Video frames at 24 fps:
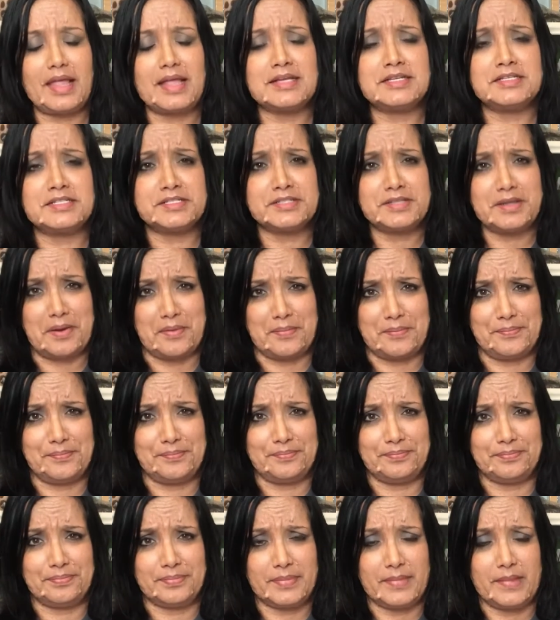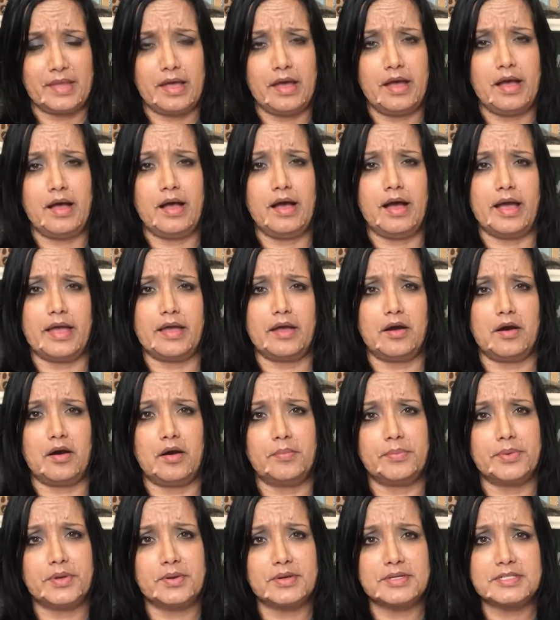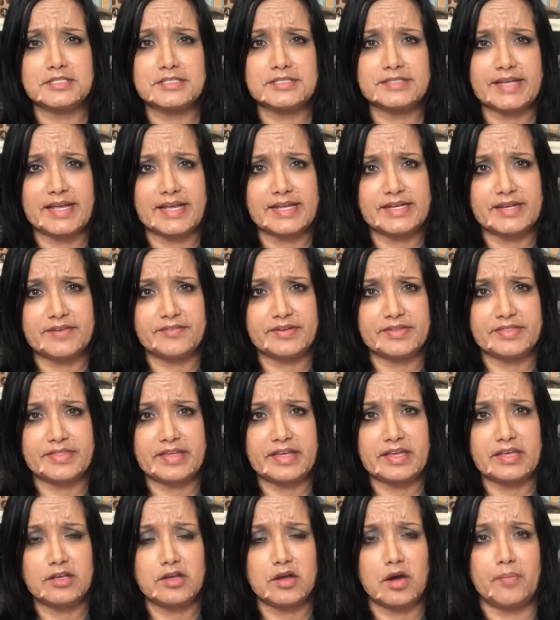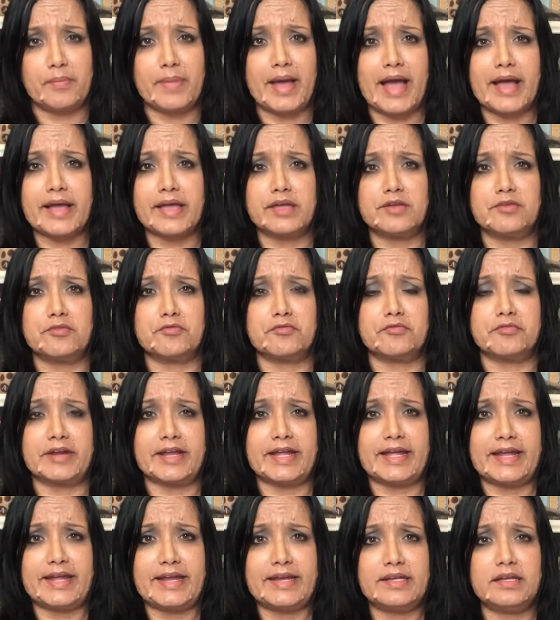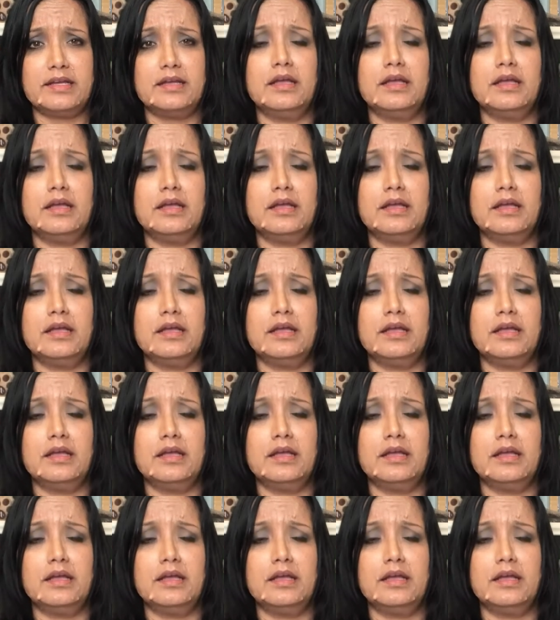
So, I hope you understand everything. Go back and read